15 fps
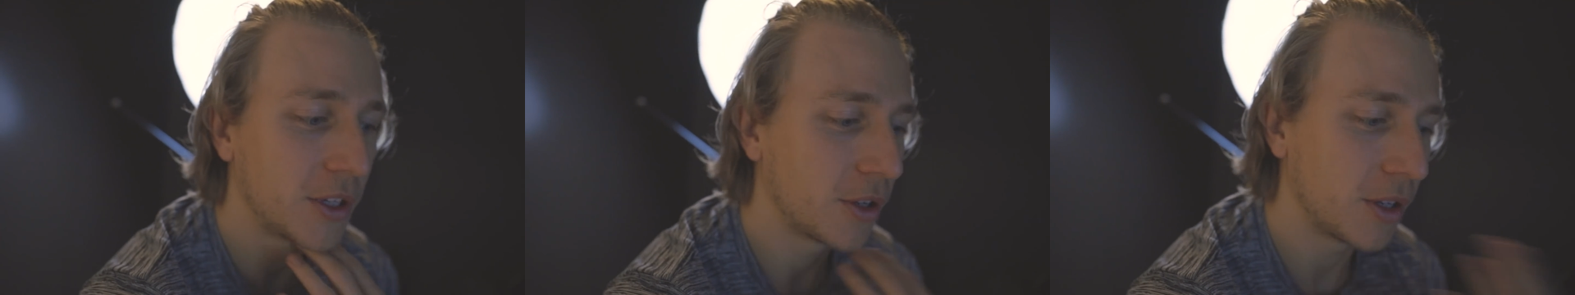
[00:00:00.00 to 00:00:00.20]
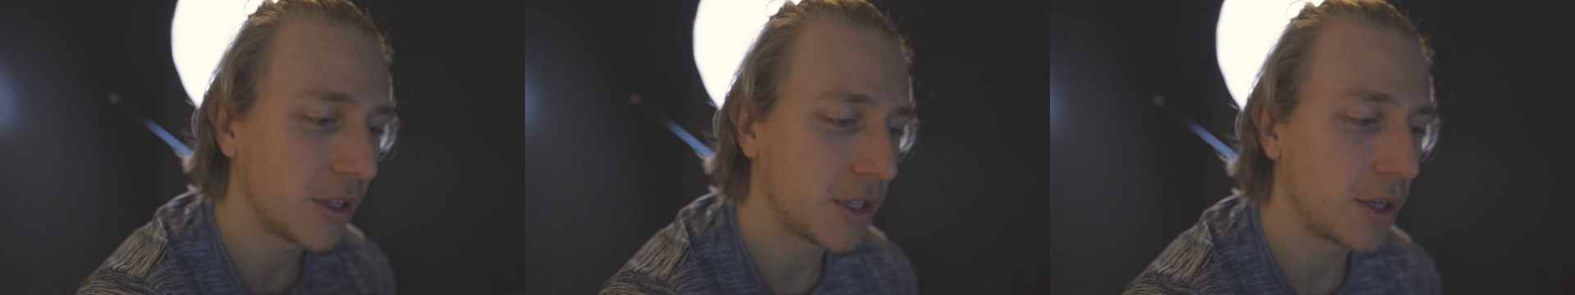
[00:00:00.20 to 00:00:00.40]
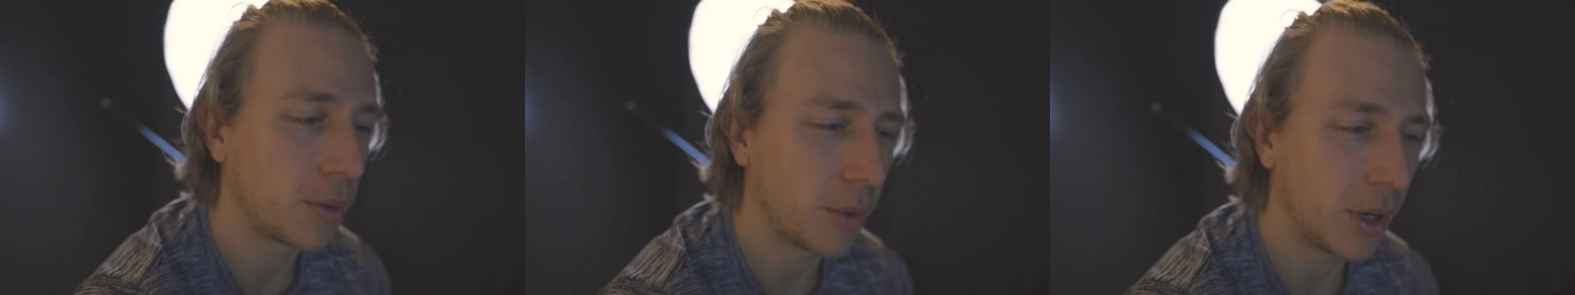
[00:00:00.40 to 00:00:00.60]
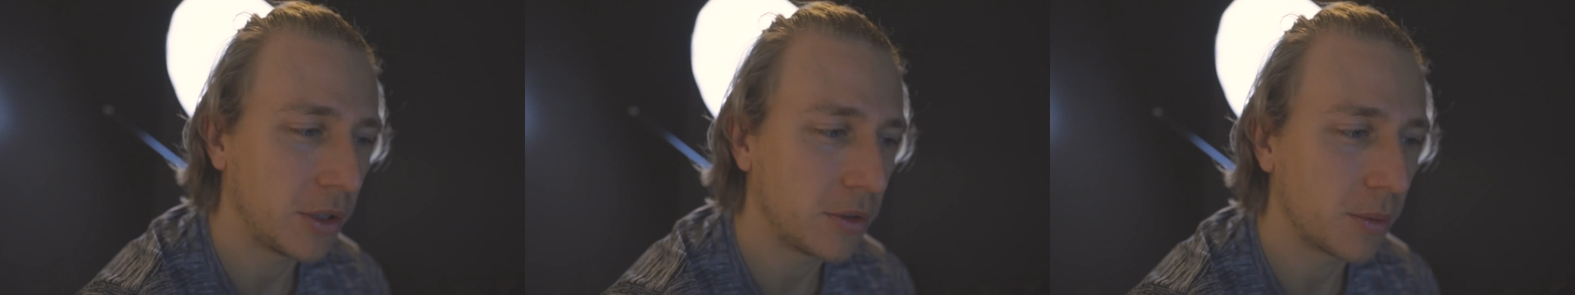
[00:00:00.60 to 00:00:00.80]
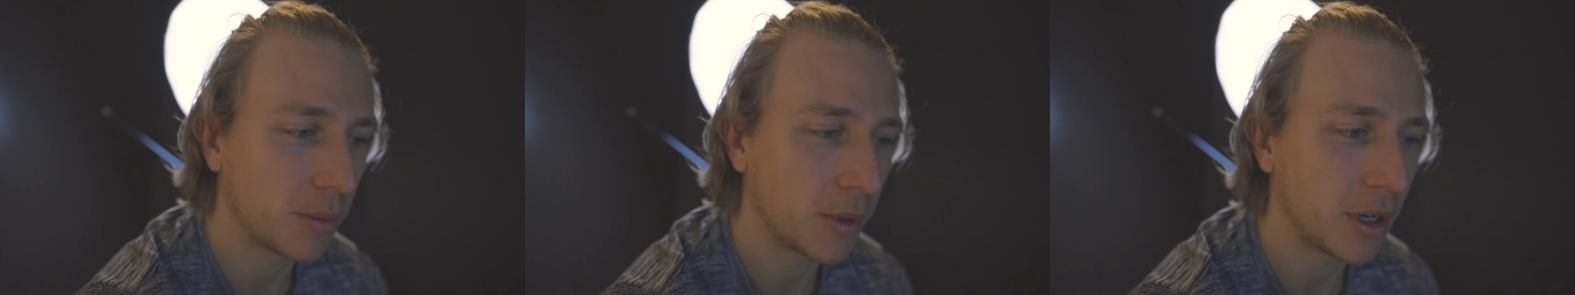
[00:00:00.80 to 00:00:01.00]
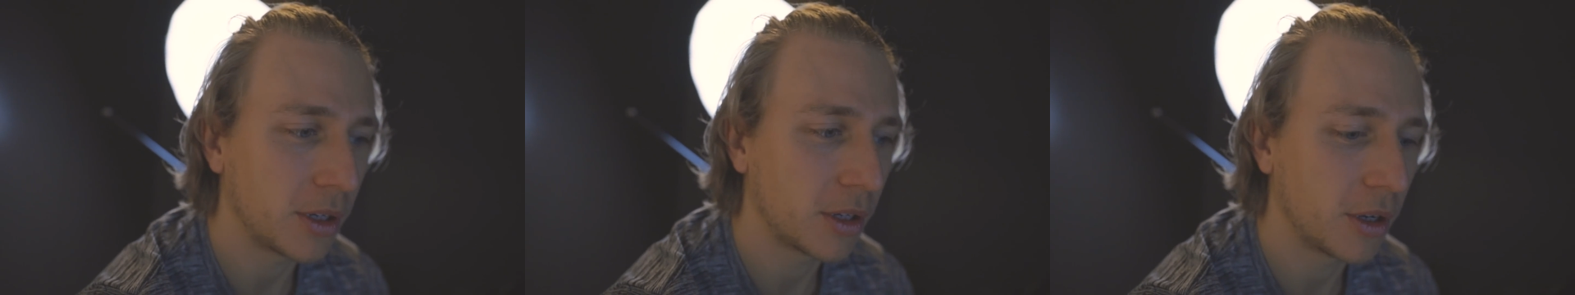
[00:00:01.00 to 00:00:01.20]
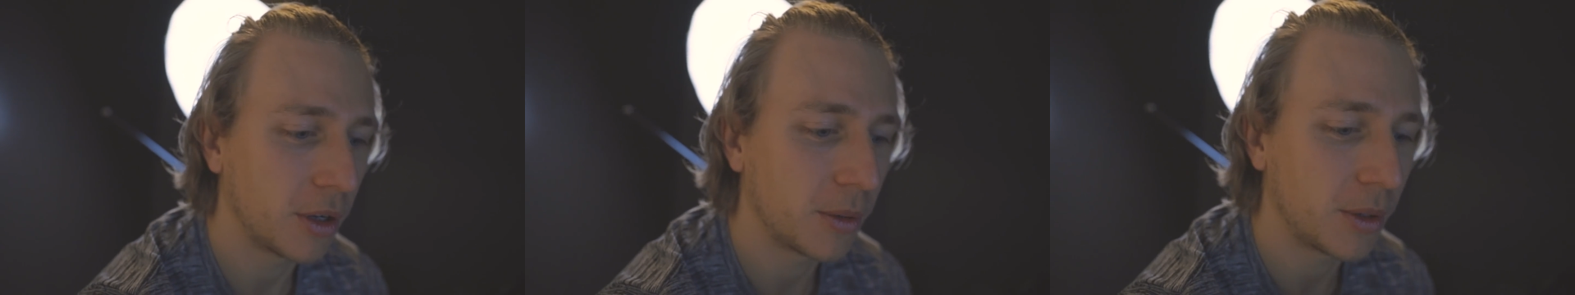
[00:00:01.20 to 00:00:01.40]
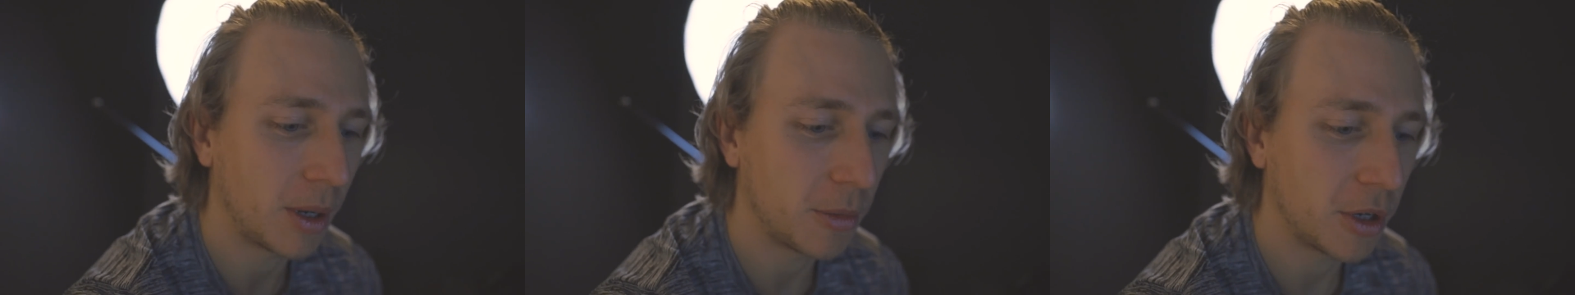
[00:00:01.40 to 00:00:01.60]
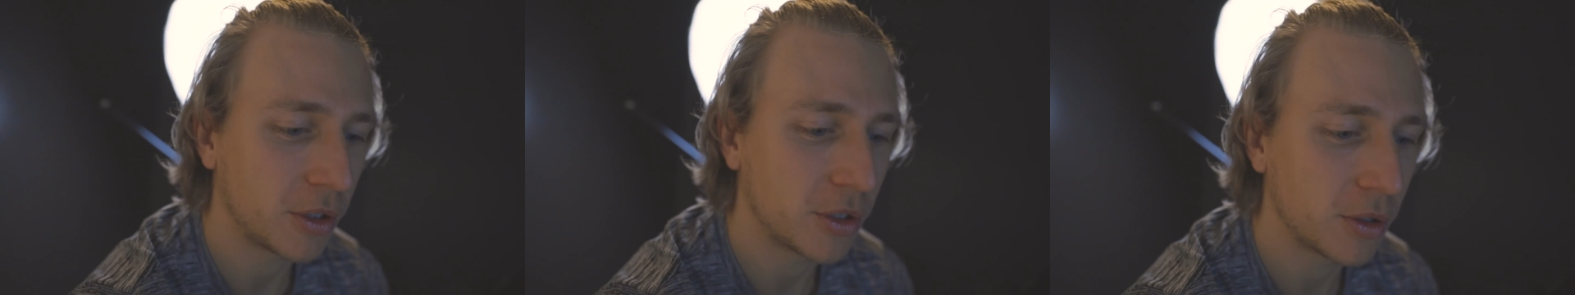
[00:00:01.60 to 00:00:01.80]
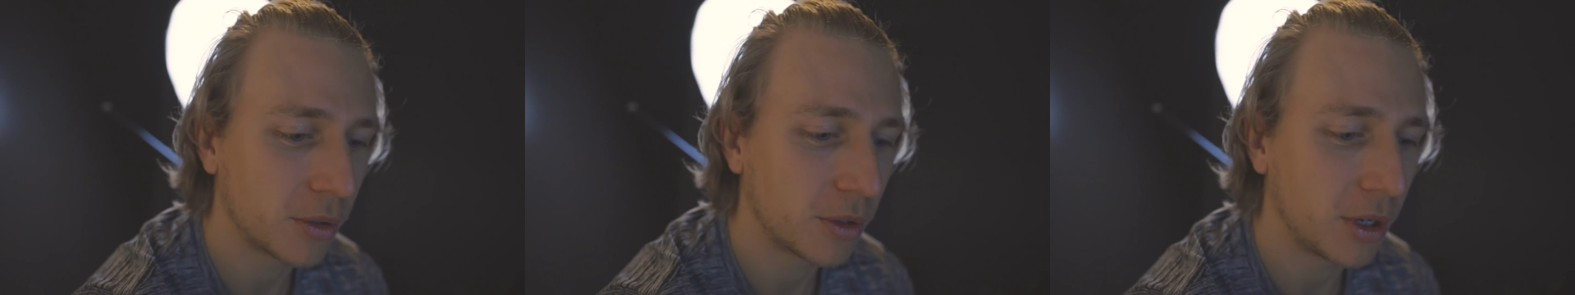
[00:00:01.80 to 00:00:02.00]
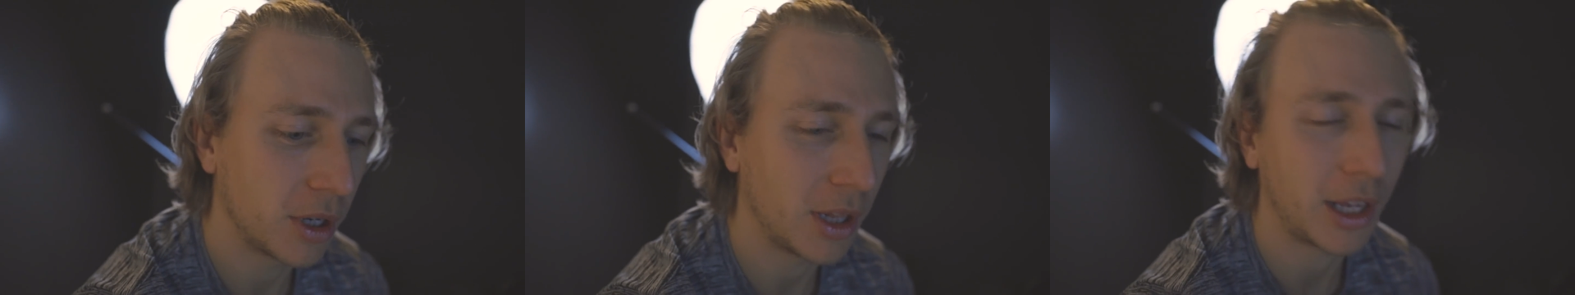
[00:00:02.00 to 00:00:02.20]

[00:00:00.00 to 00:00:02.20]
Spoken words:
So is there a way to run code? I'm not sure,